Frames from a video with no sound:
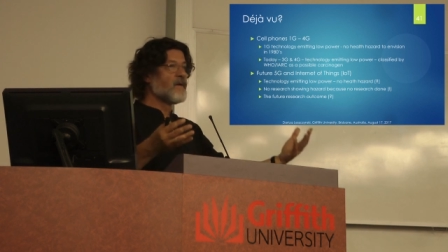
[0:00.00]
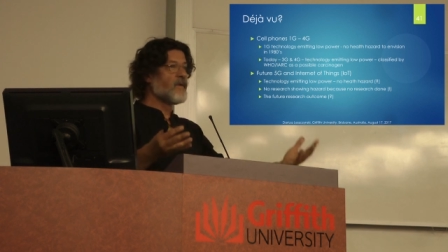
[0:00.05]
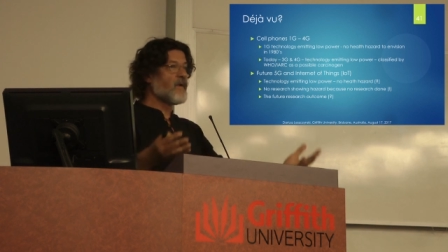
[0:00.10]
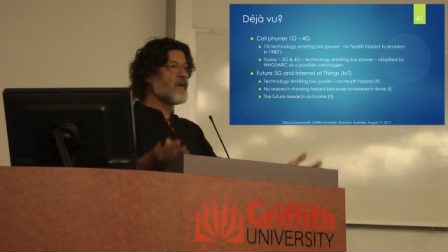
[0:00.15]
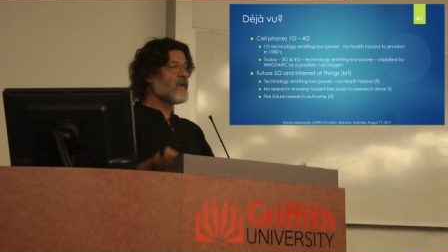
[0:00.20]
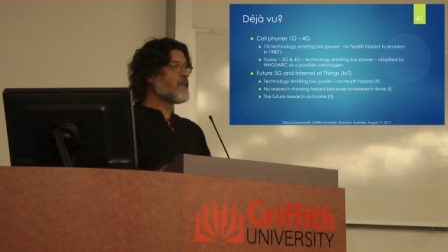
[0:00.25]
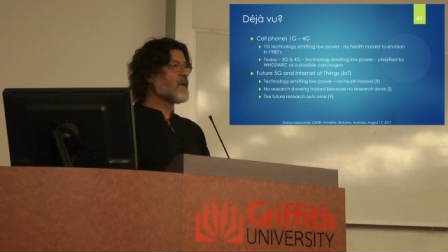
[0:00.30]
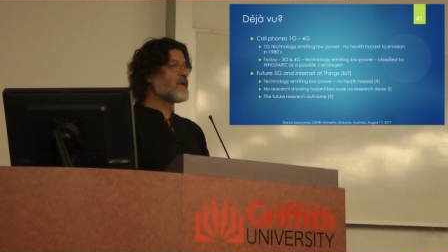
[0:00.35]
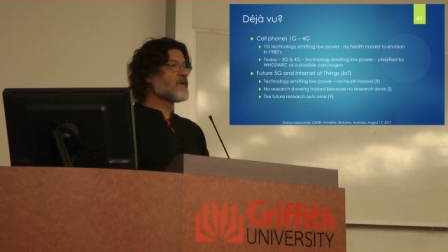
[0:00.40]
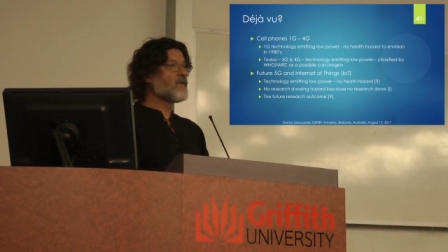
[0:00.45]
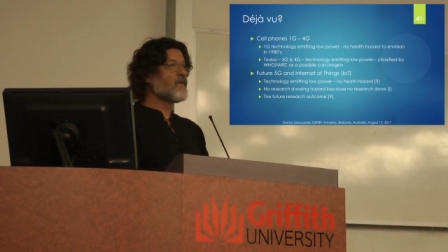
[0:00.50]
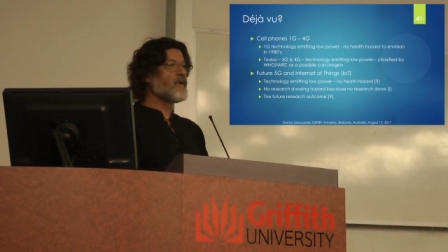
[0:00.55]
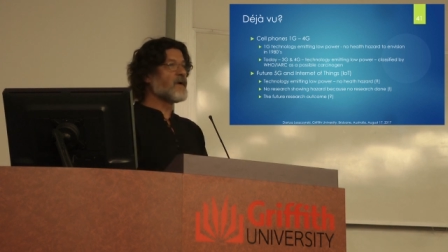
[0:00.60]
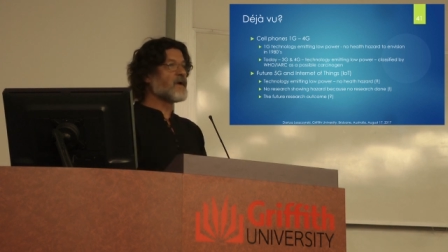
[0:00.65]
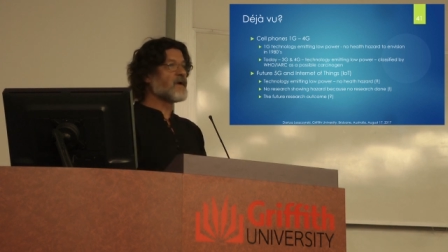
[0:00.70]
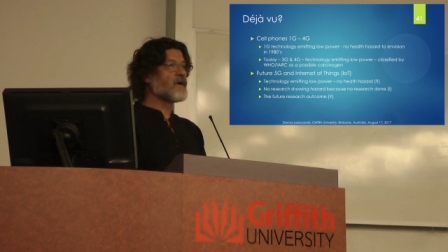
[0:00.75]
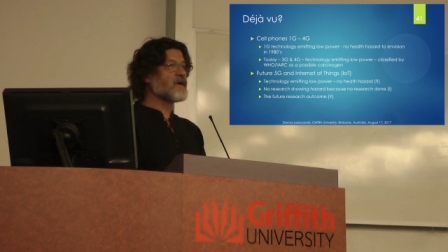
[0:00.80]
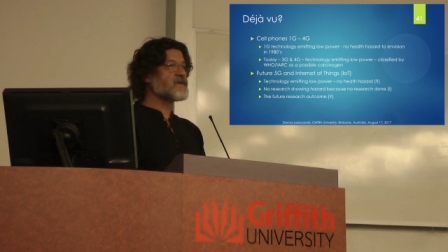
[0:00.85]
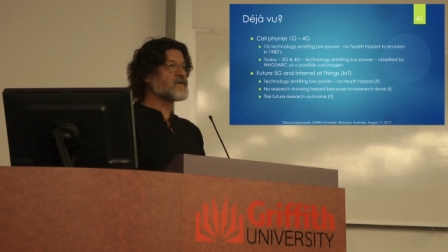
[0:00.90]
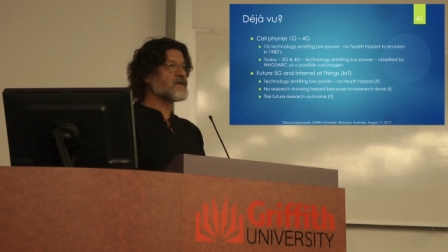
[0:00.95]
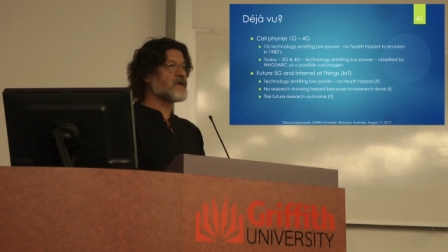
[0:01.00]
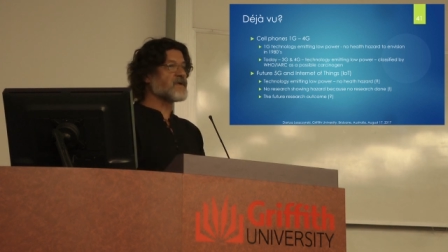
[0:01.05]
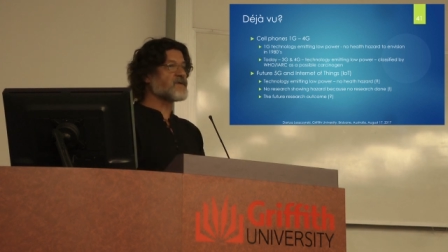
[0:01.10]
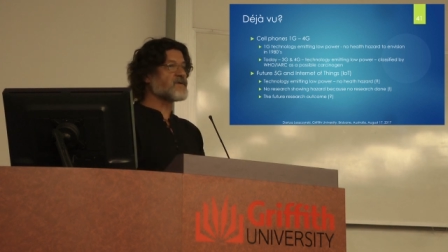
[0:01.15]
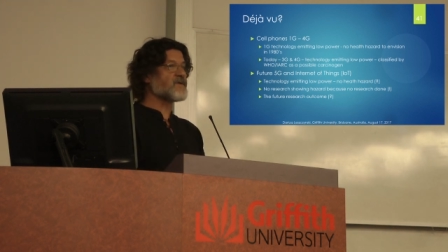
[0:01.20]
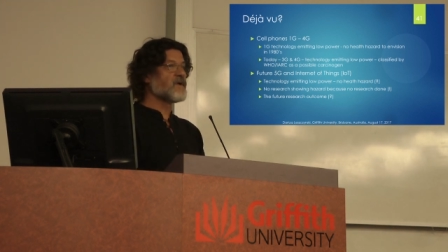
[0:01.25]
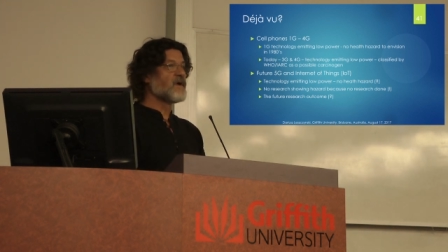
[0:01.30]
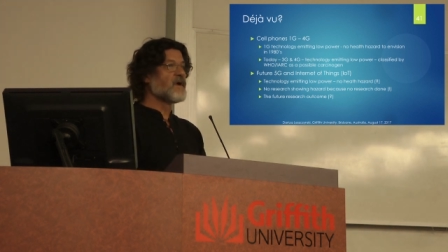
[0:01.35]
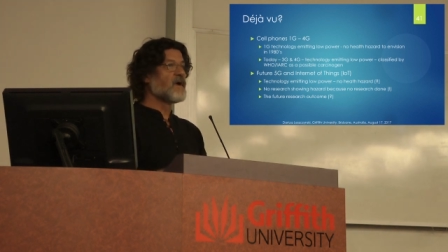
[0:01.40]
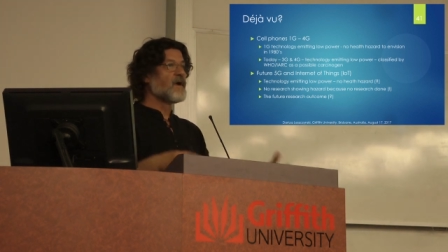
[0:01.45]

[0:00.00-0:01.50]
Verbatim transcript: we'll be doing research